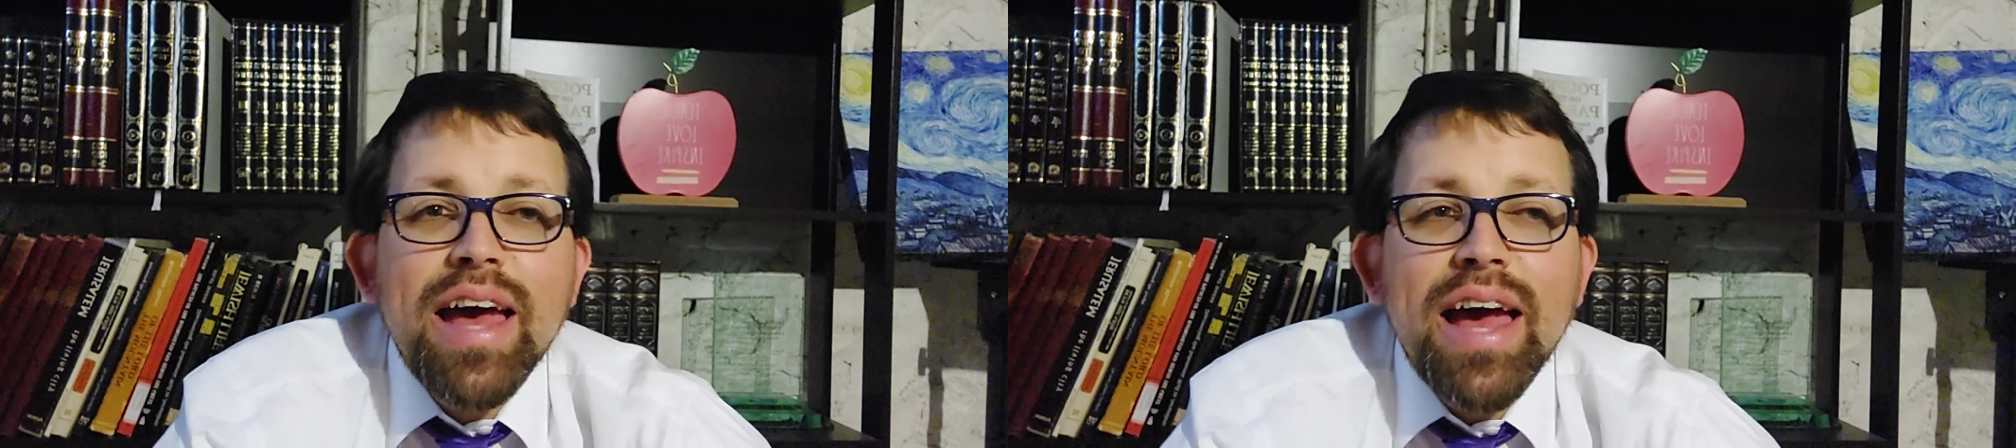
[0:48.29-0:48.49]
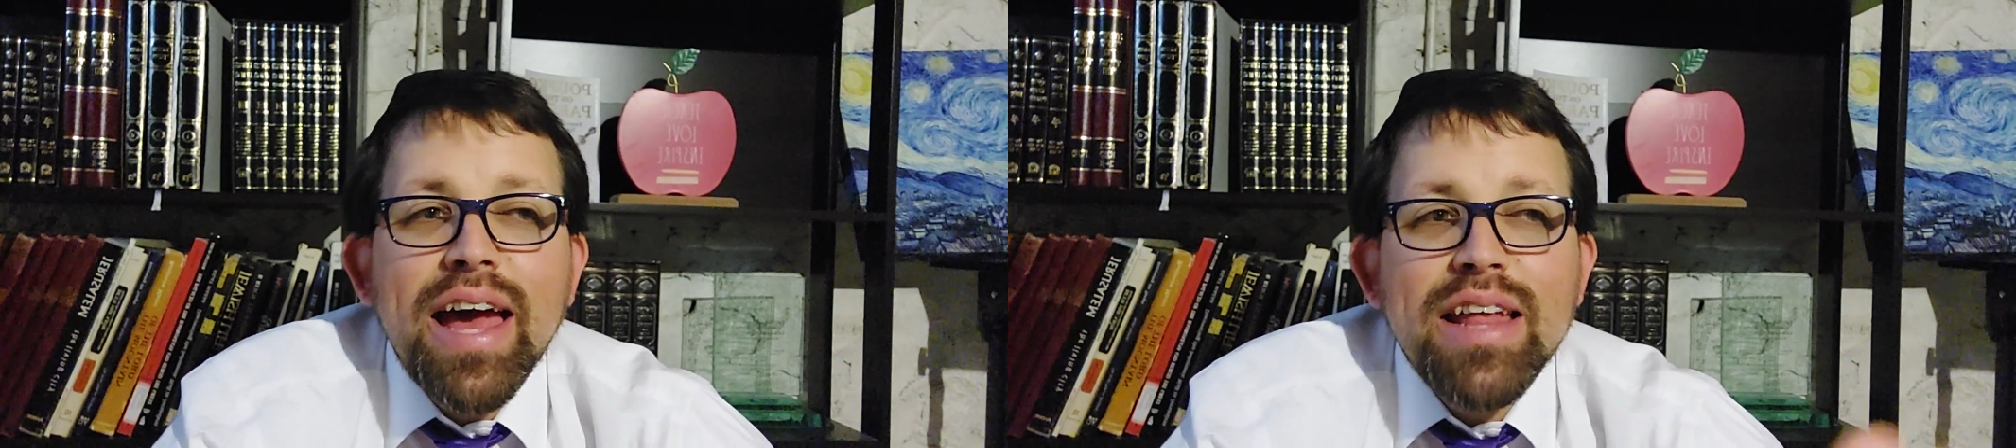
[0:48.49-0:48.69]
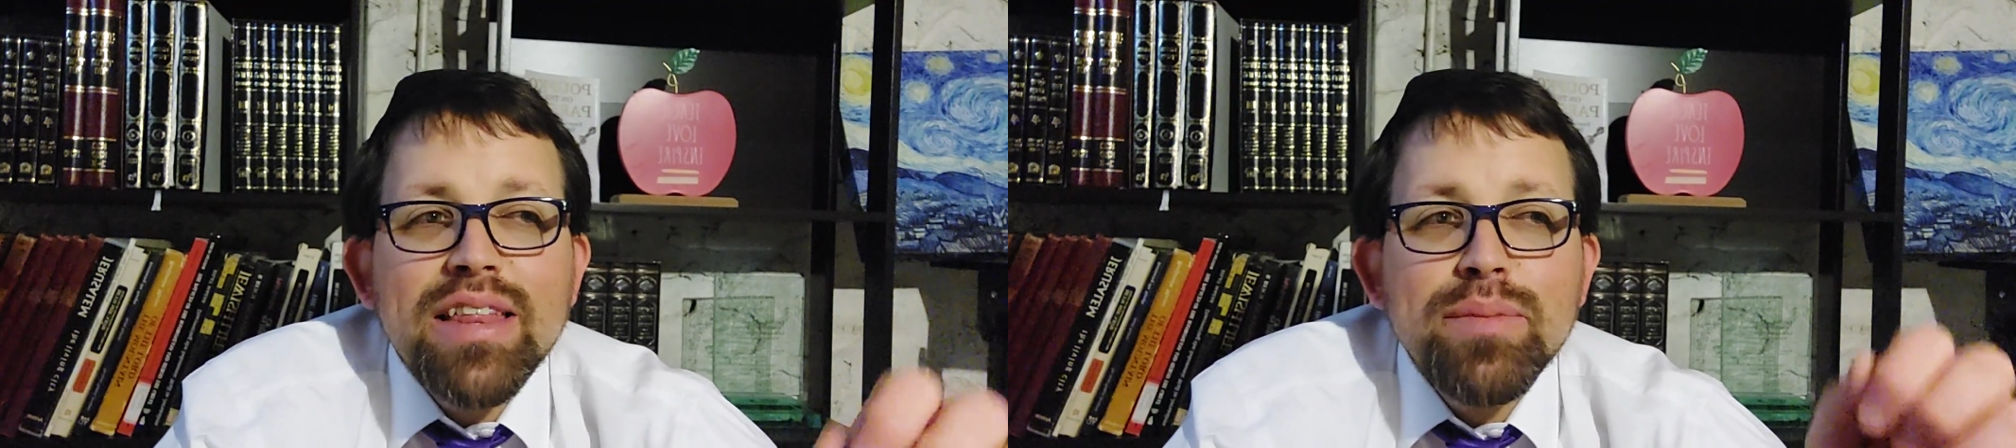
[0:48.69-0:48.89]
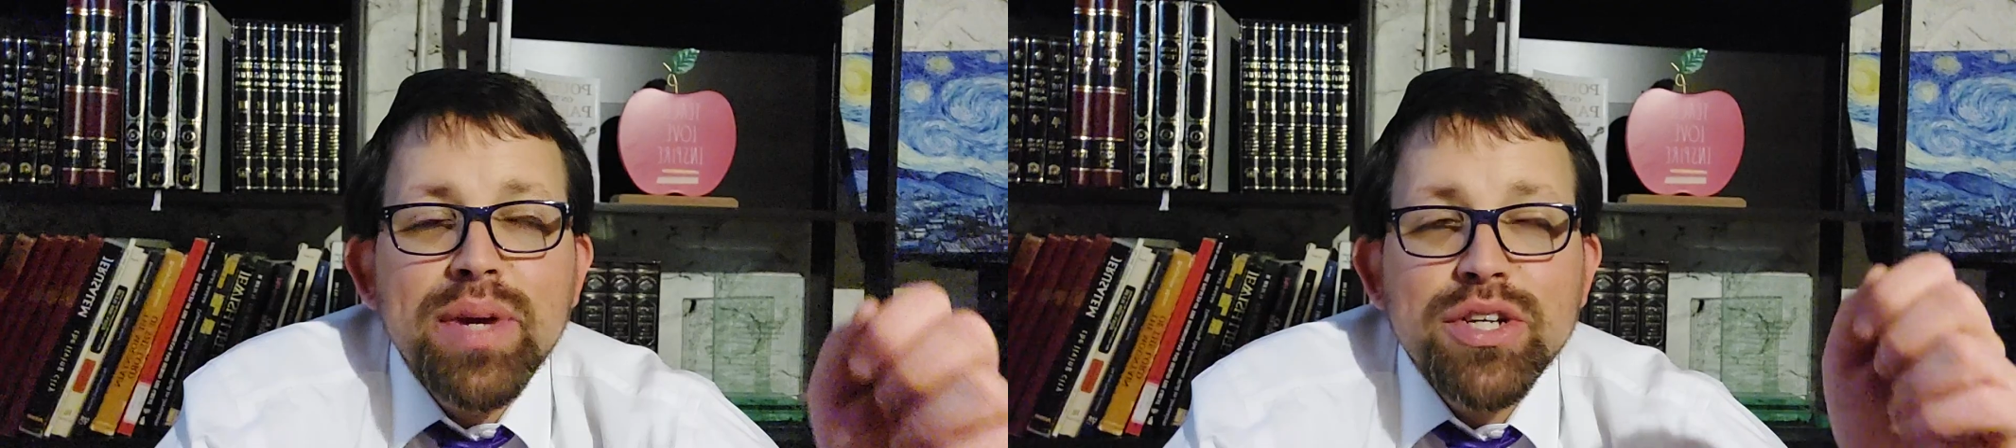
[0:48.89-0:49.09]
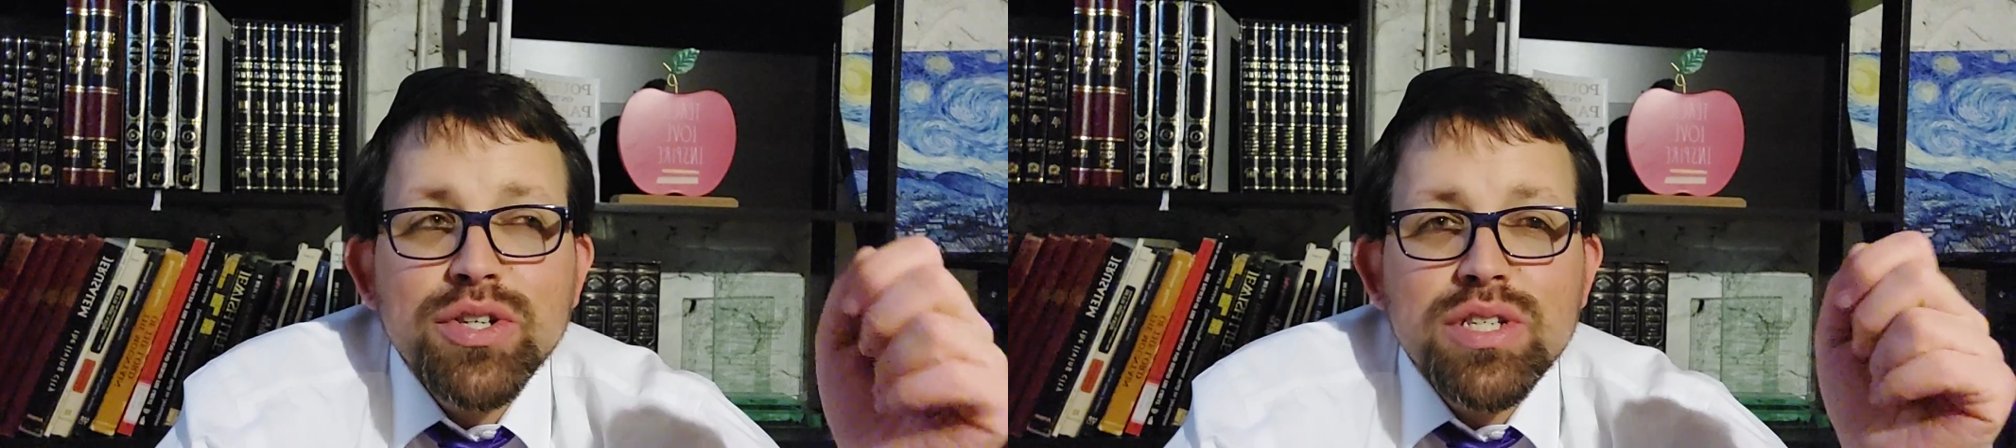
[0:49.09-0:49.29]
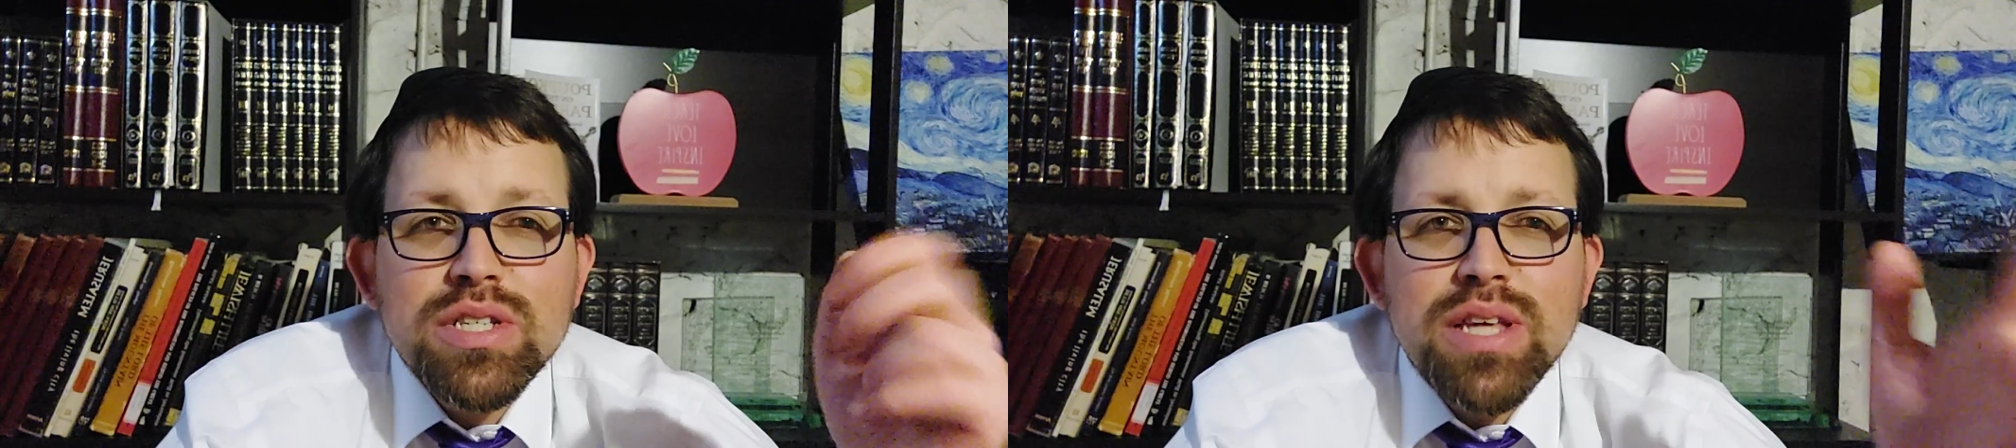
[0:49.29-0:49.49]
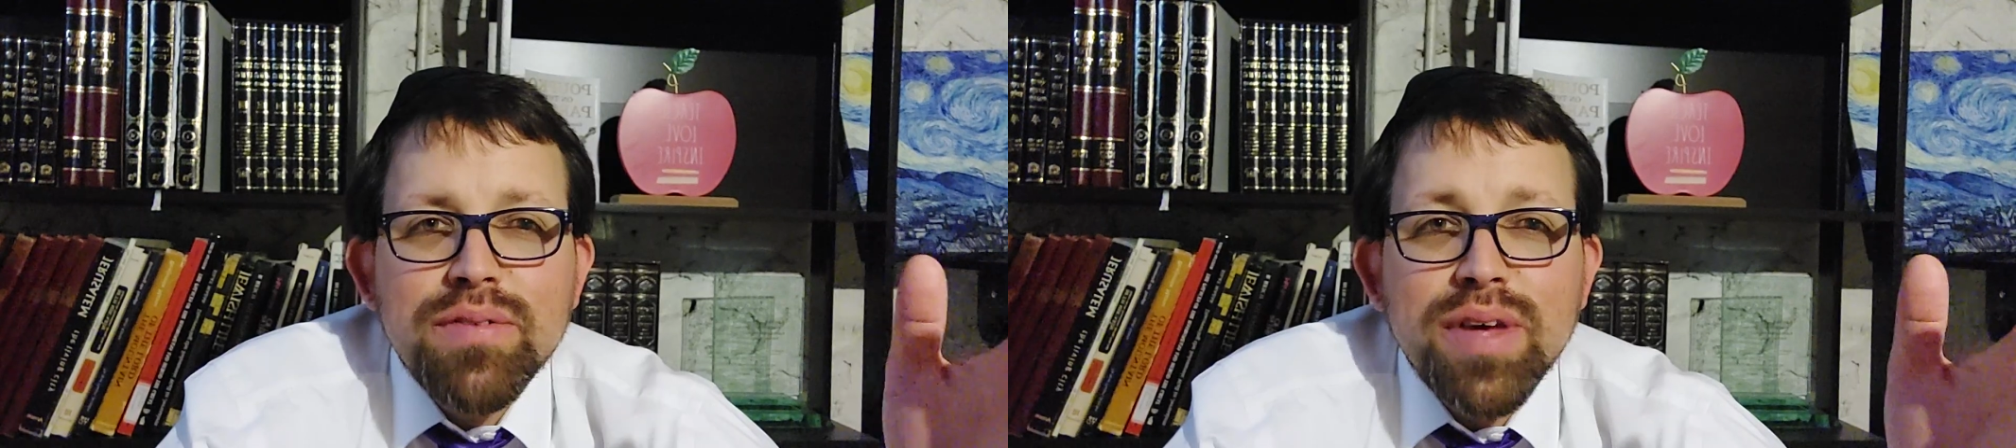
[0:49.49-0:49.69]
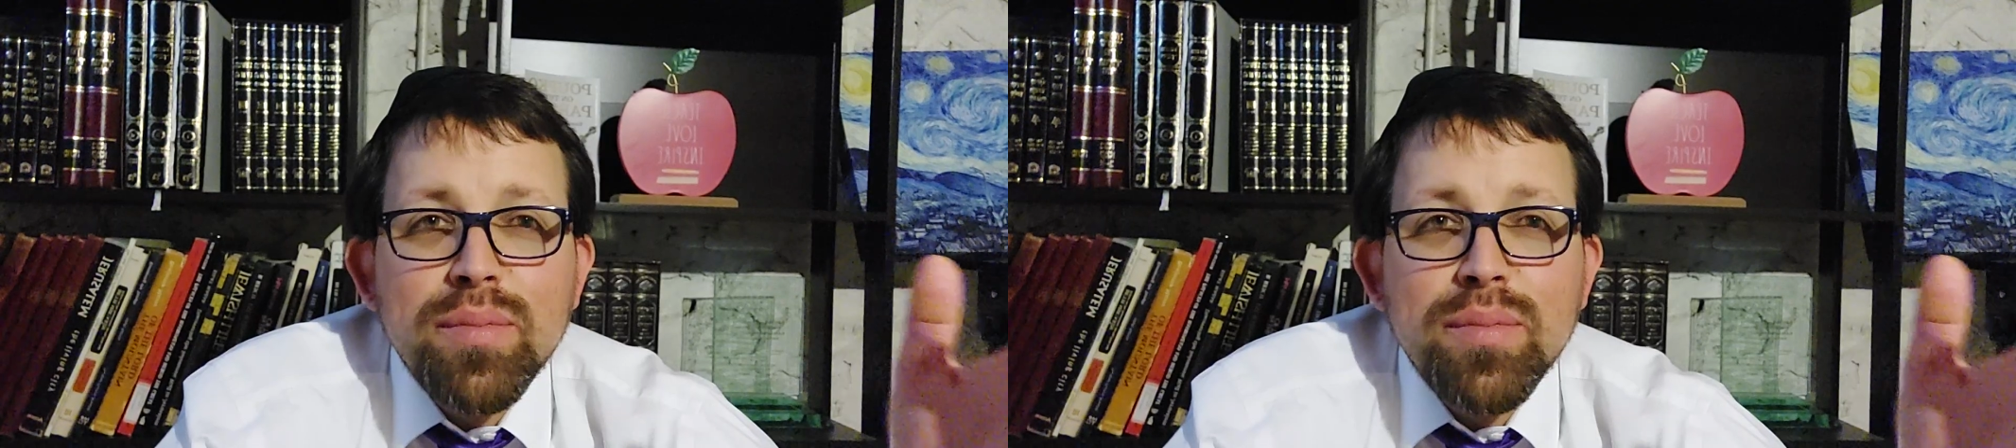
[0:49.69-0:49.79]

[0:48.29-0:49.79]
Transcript: and make sure it's a safe